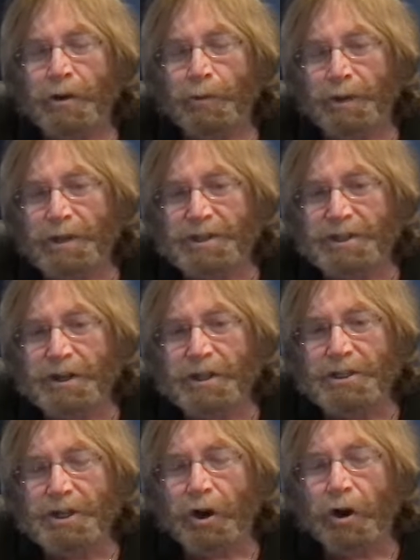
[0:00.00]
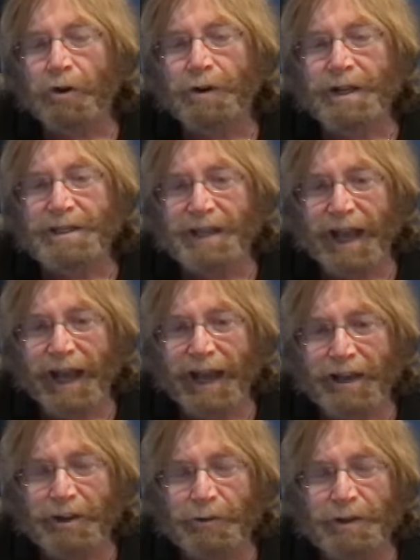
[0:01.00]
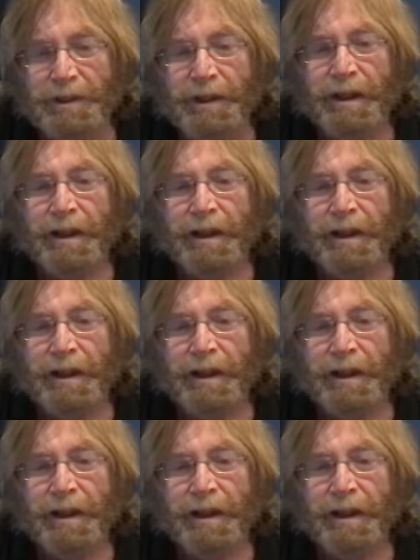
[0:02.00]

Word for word: where the studies aren't as accurate.